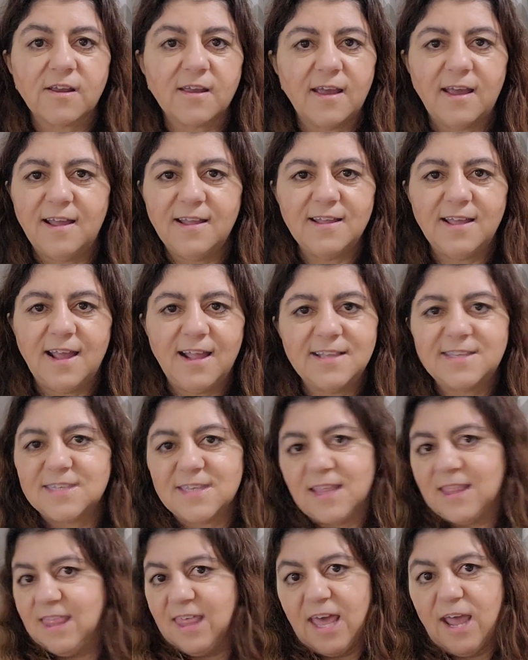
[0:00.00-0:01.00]
It's
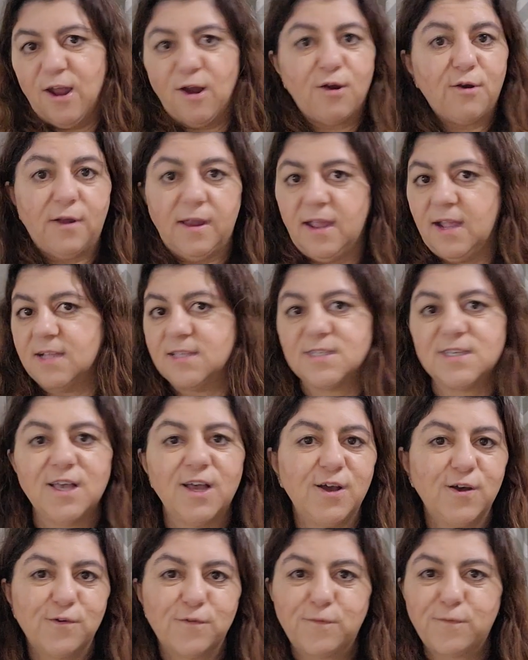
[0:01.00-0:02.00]
there, it's
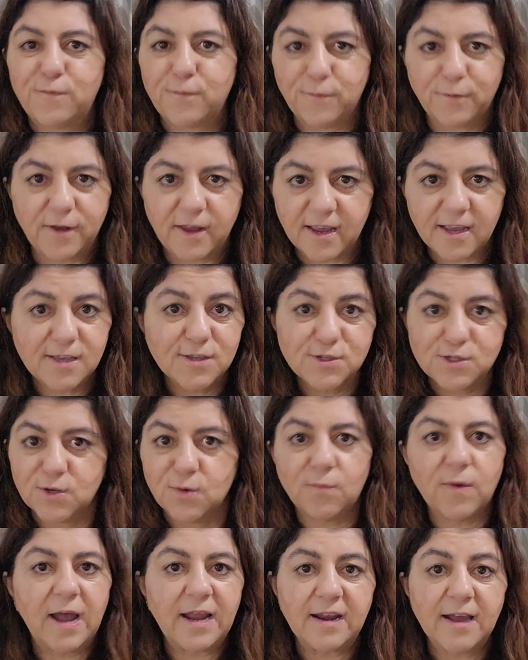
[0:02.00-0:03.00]
free, so
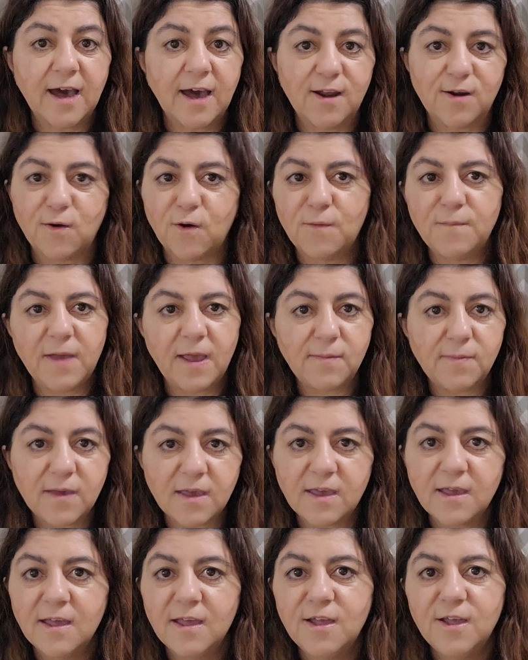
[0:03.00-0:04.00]
why not? Or
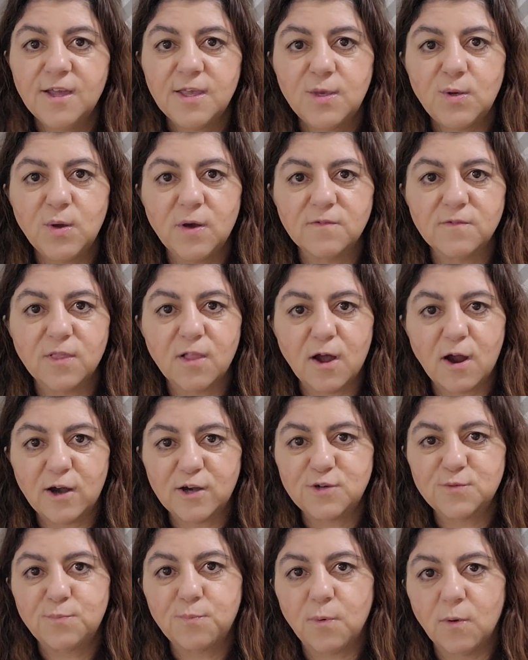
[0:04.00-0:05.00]
maybe you have
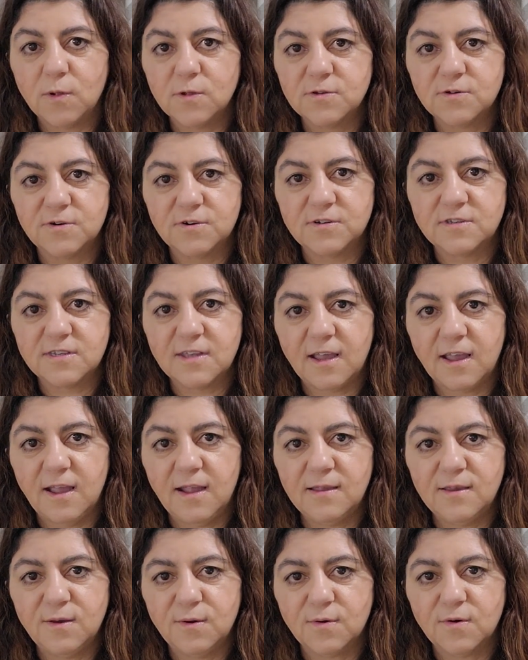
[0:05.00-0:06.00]
large boulders
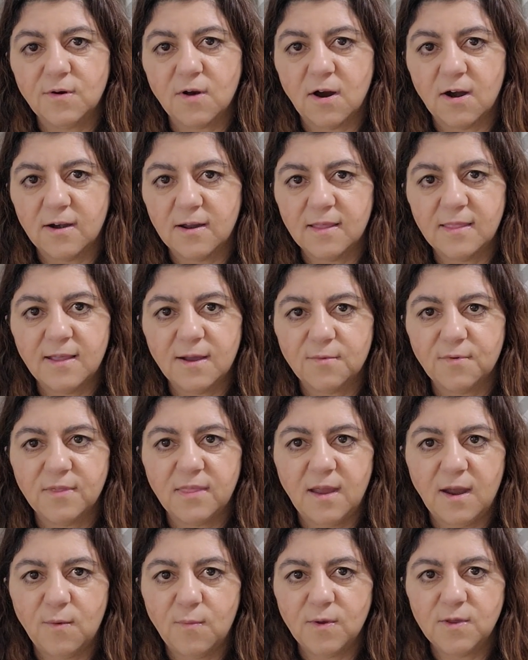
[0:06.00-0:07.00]
in your garden that were
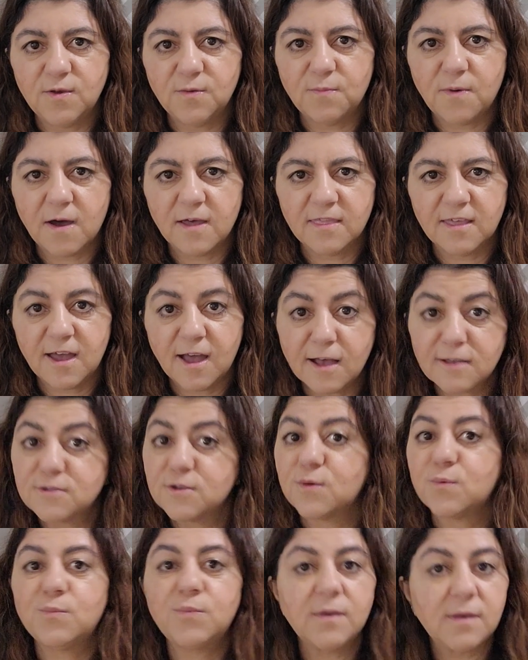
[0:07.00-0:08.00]
there when you bought the house.
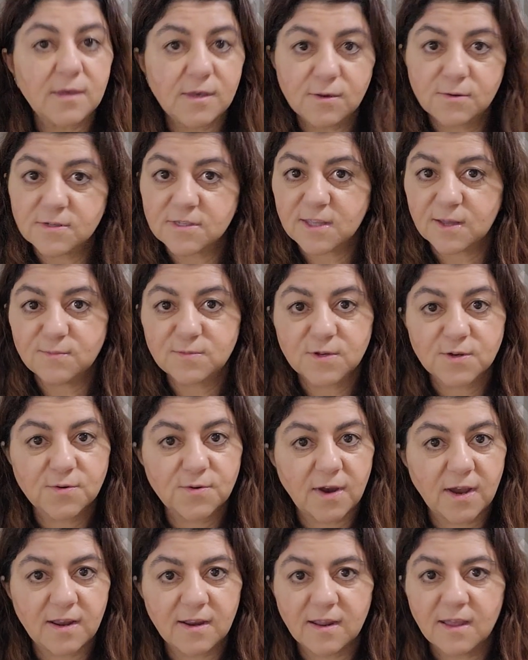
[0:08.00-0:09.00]
Reuse them to
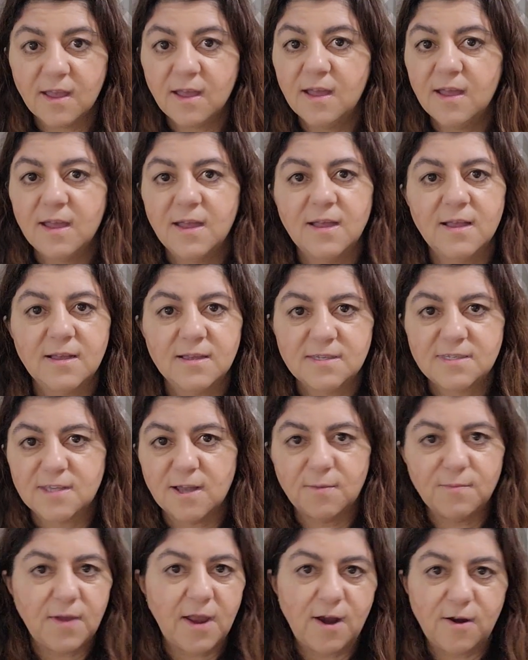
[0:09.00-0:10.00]
create
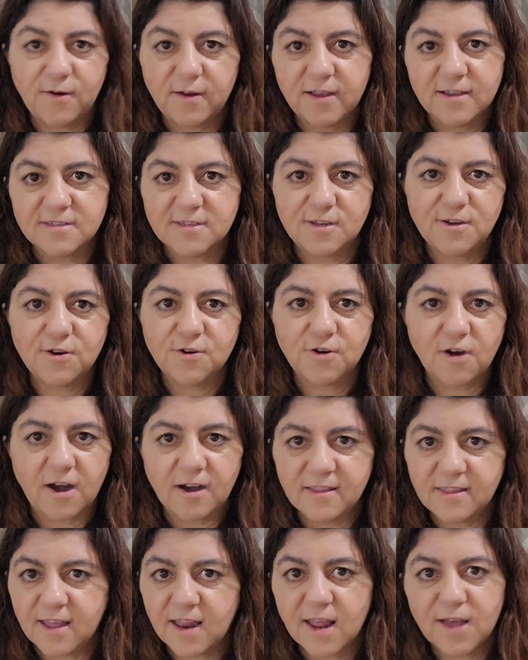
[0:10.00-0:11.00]
some areas in your
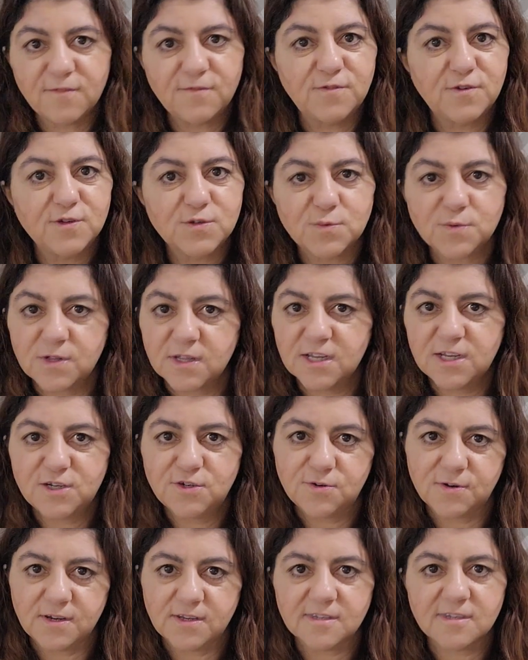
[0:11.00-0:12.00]
garden that have visual
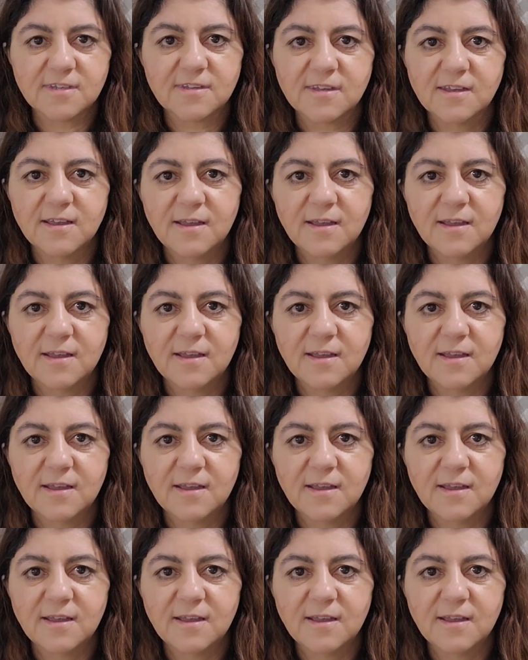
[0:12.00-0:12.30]
interest.